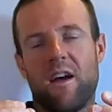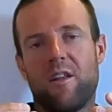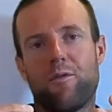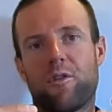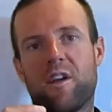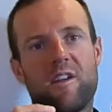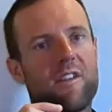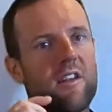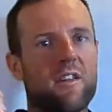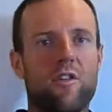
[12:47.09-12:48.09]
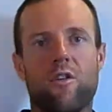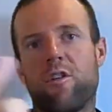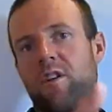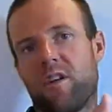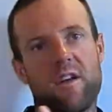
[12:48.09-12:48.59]
And for this, a
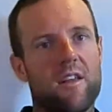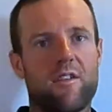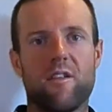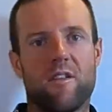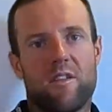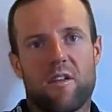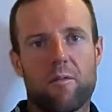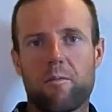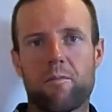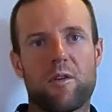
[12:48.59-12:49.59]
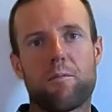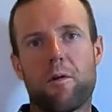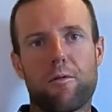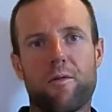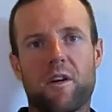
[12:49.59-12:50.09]
turn is
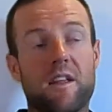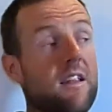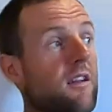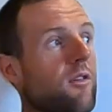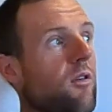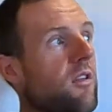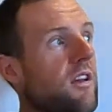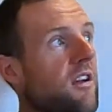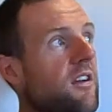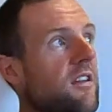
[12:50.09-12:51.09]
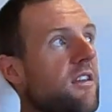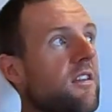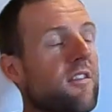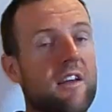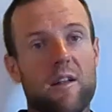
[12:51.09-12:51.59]
perfect, and the goal here
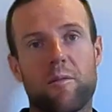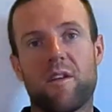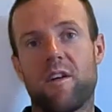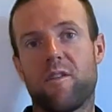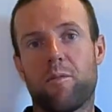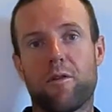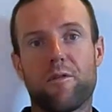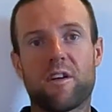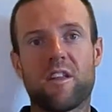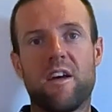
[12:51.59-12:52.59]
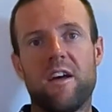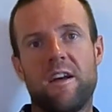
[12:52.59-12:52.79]
in Zell is perfect,